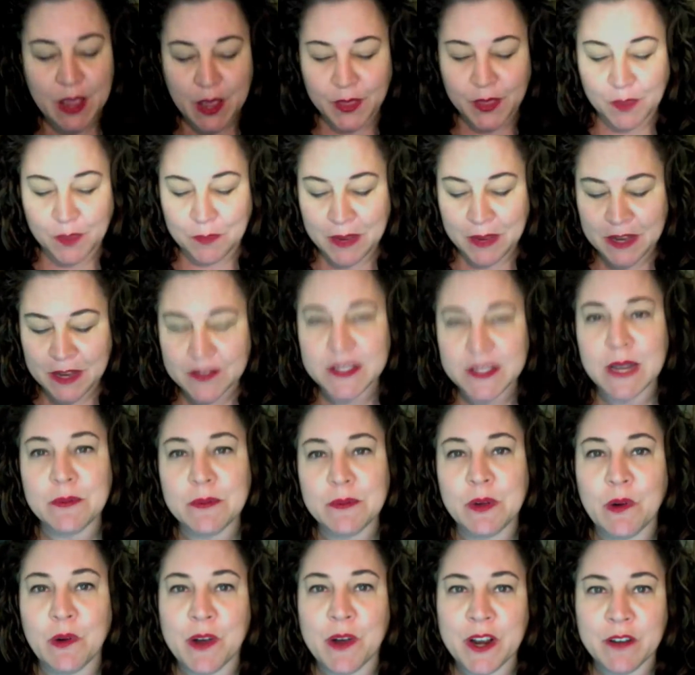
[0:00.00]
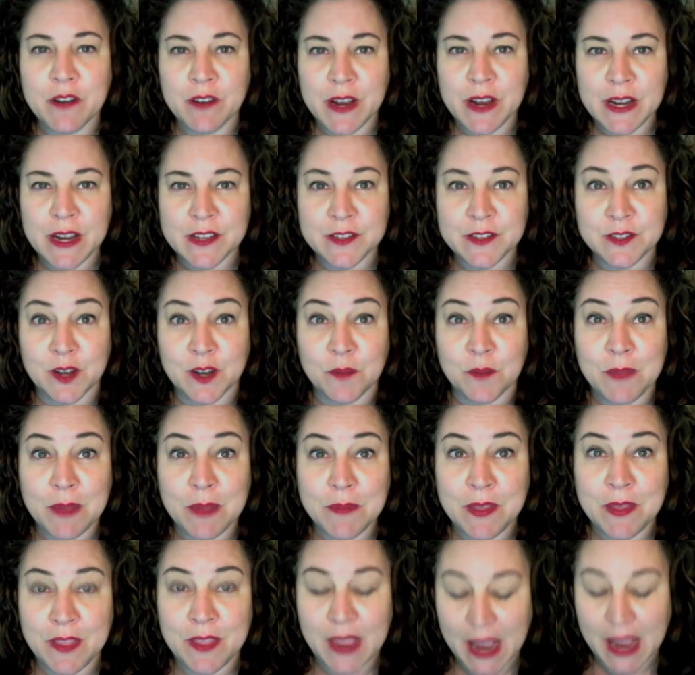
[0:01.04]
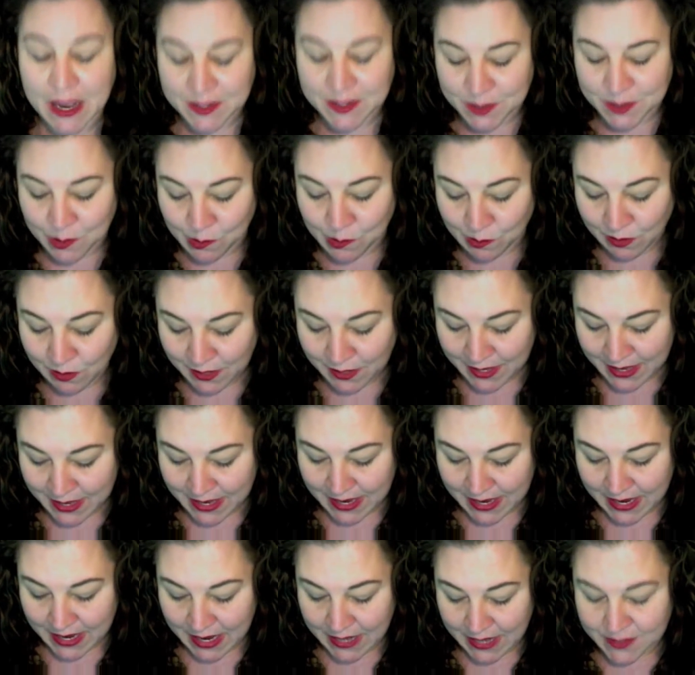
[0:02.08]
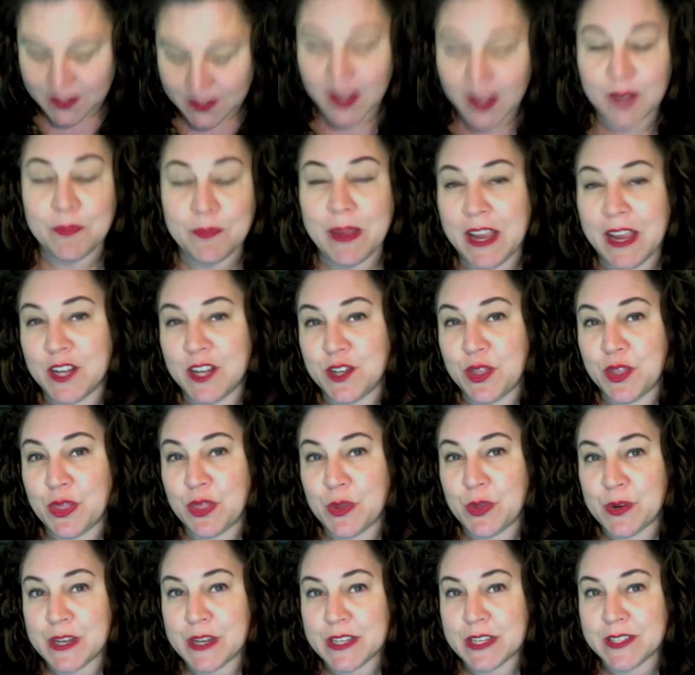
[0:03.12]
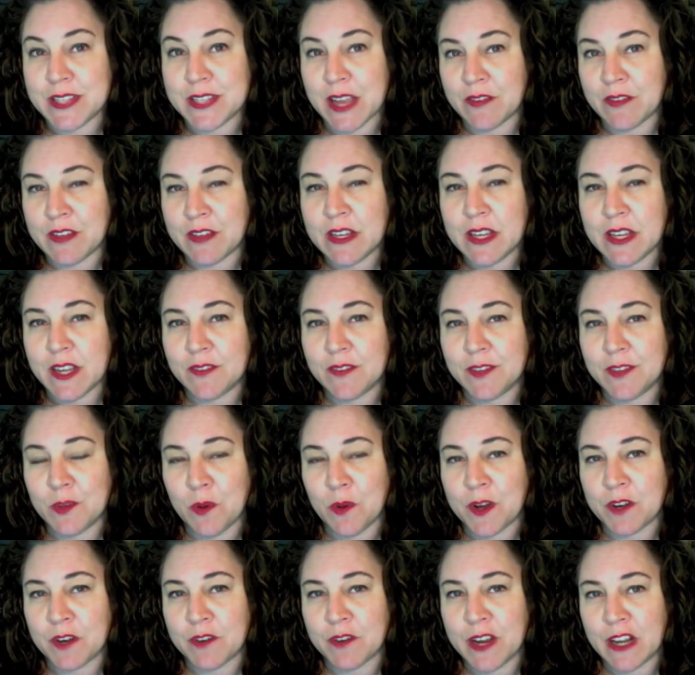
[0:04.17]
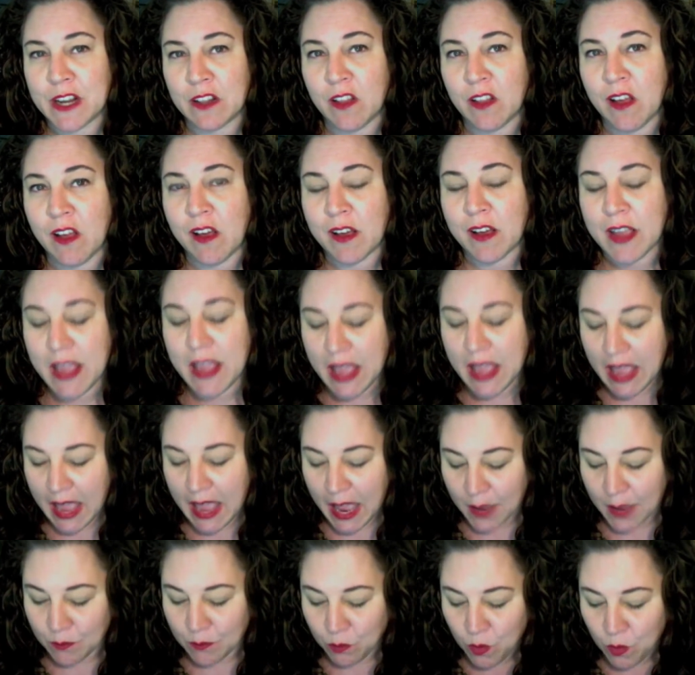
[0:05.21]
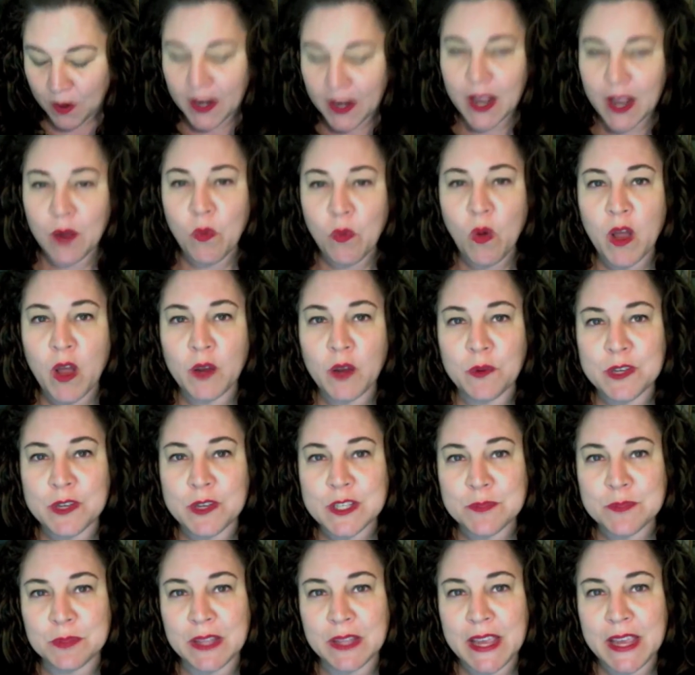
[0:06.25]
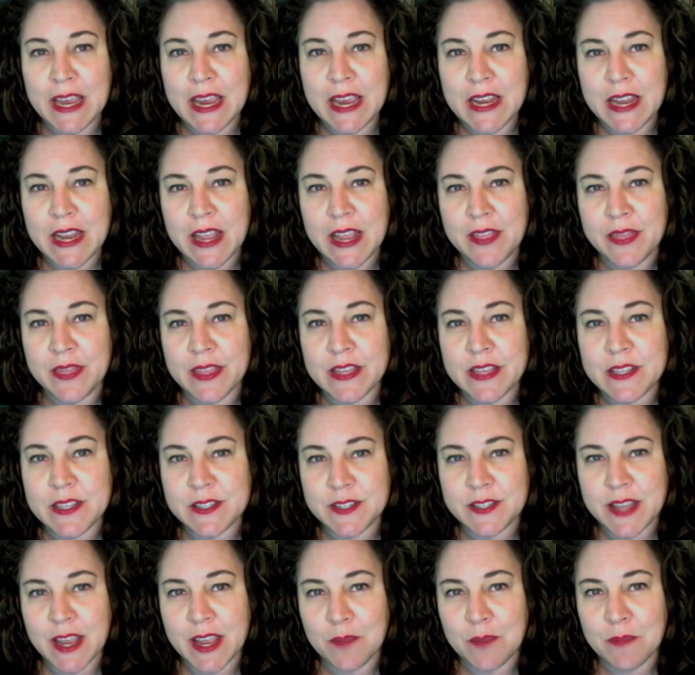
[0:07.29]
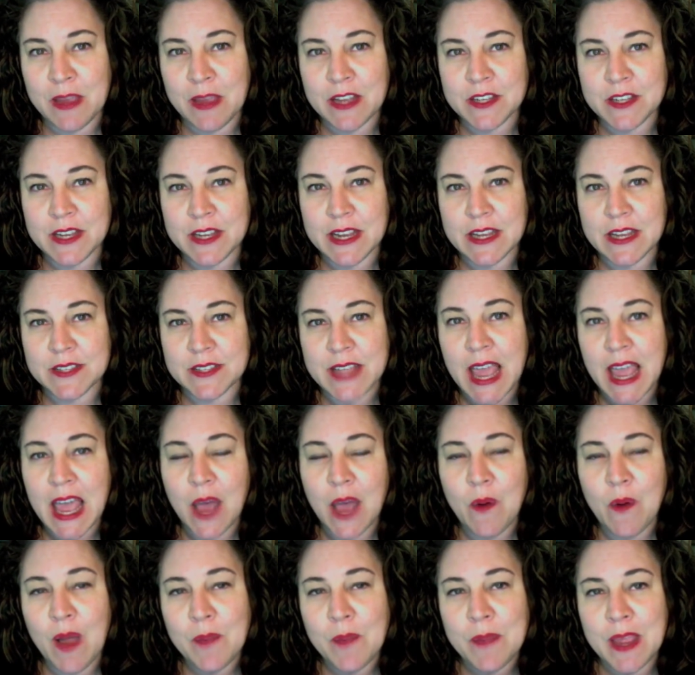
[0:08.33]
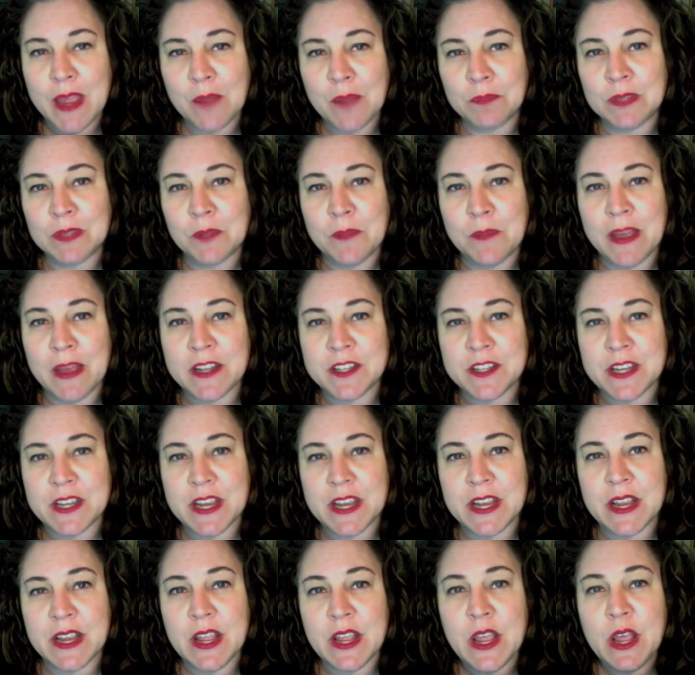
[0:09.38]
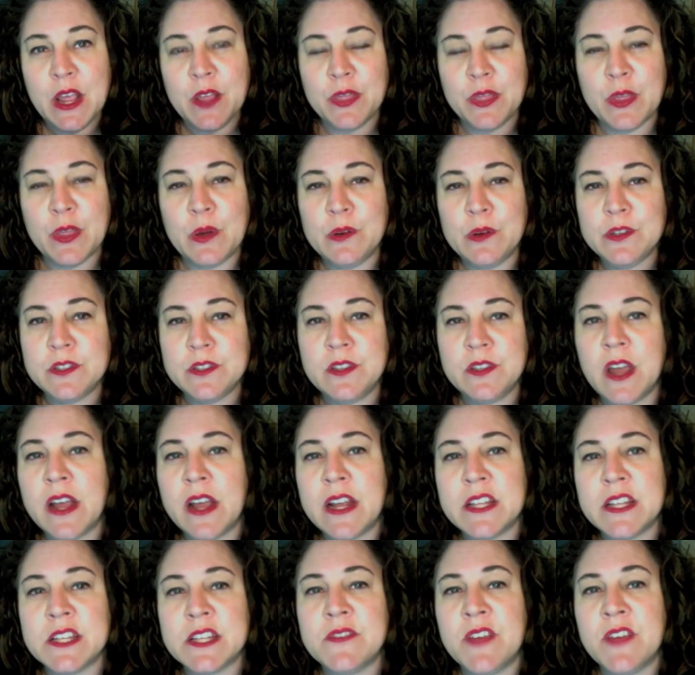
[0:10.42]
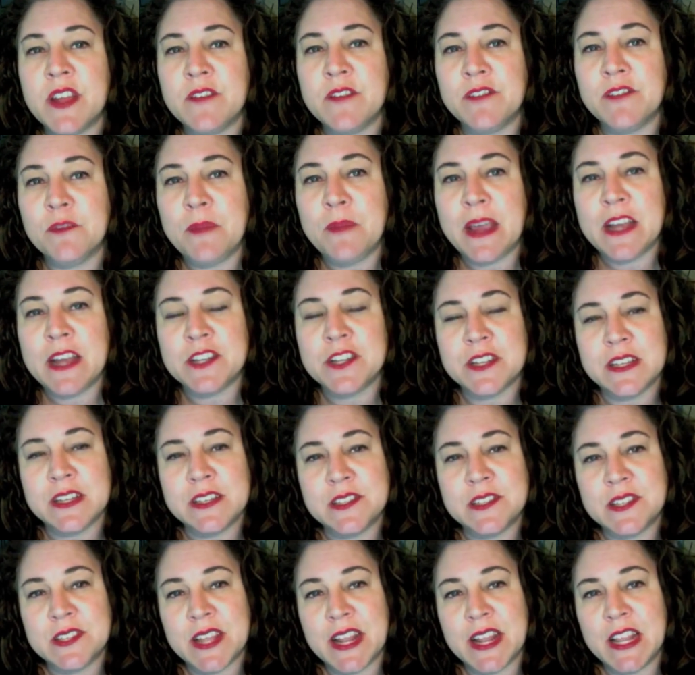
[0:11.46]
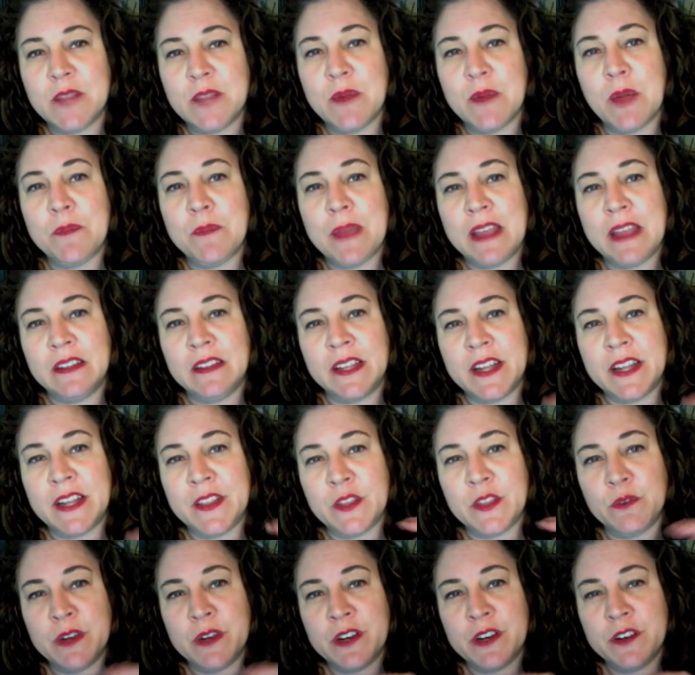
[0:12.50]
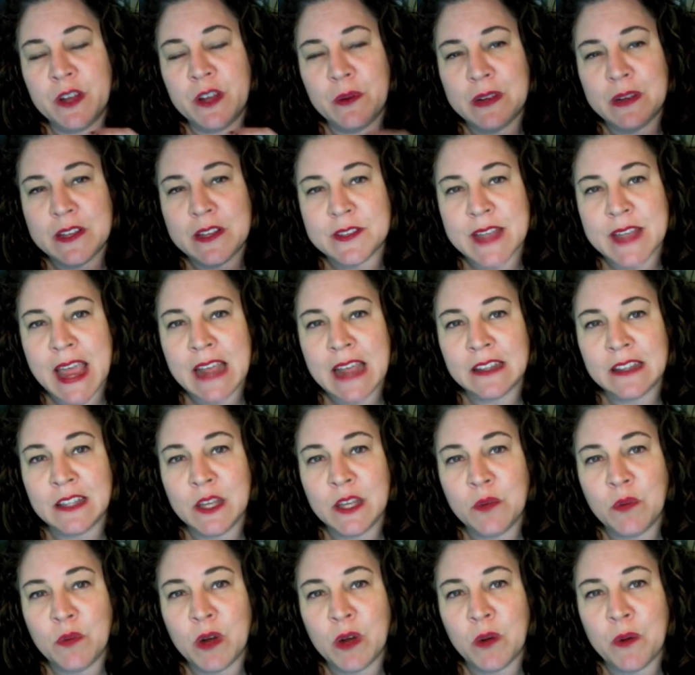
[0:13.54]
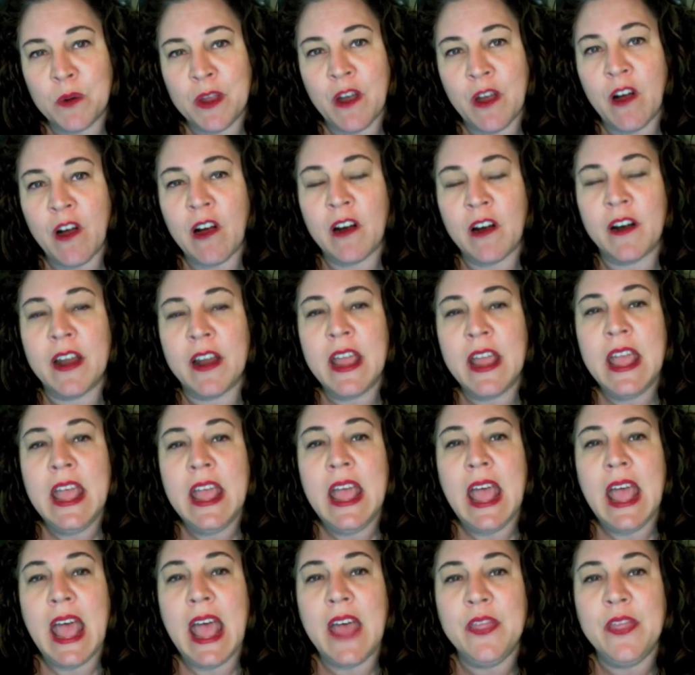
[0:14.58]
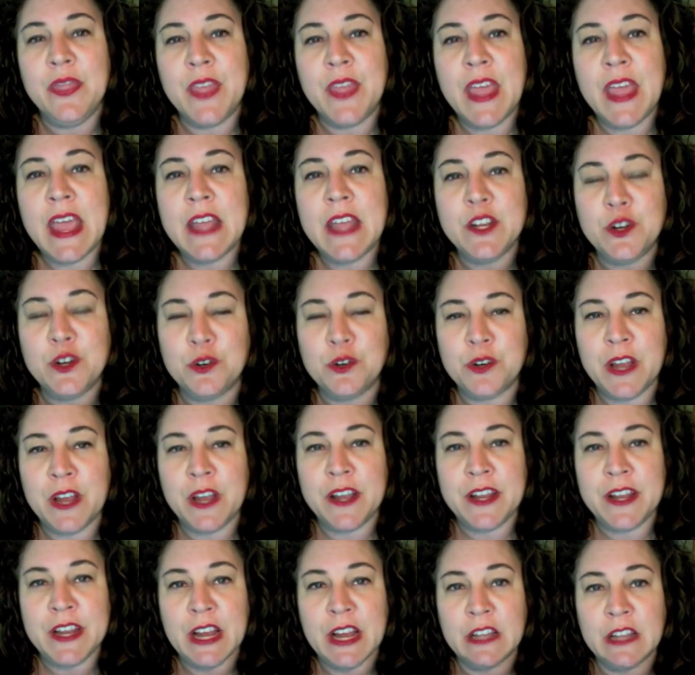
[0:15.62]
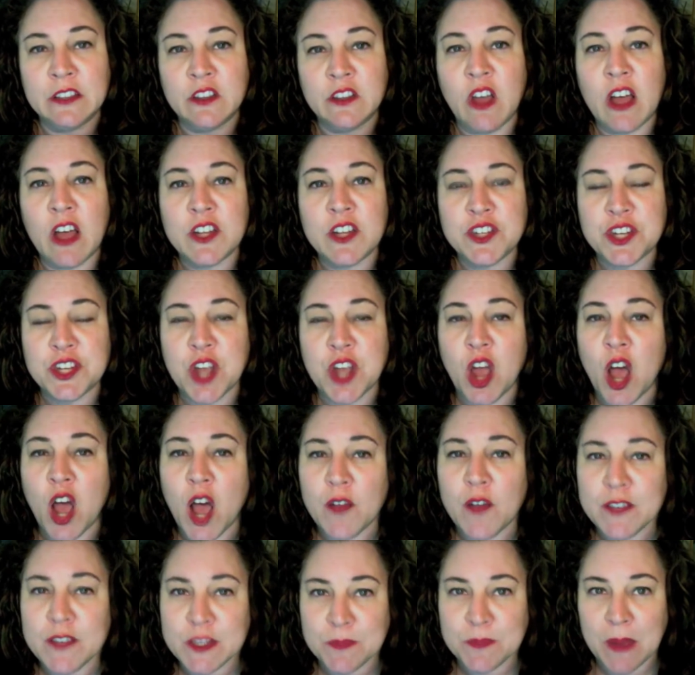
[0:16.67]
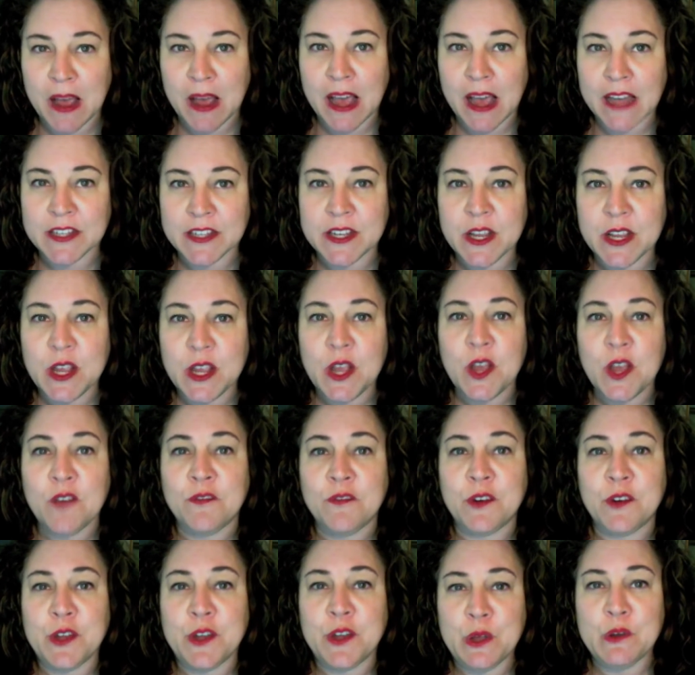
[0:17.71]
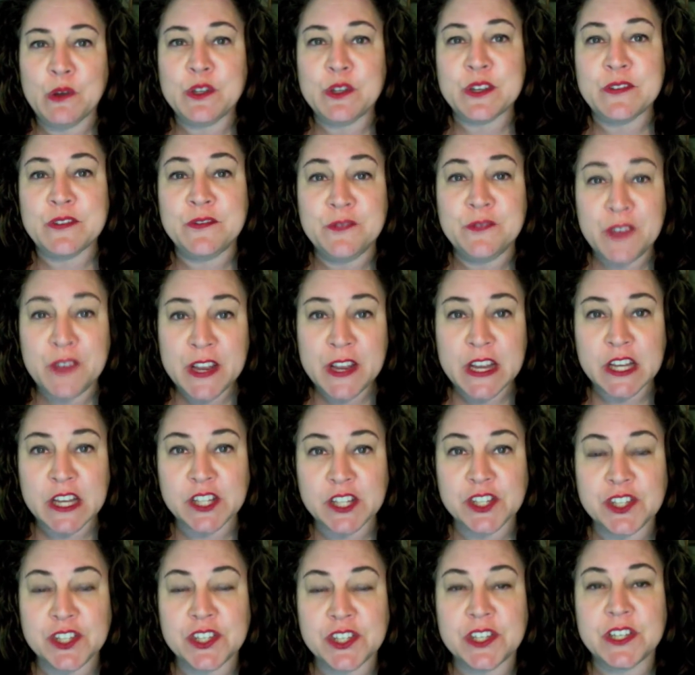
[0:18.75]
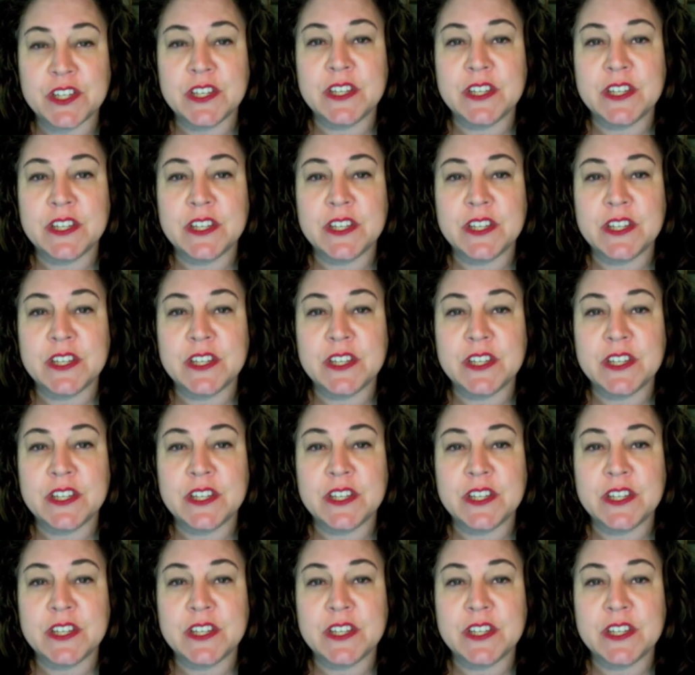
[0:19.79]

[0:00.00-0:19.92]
The piece that I'm going to read is Don't Make Me the Asshole. It's on page 37 if you want to read along. And what I want to explain in this segment is how I'm implementing those nuggets of information, setting them up and letting the reader know exactly where we are, and then creating a launching off spot for you to finish,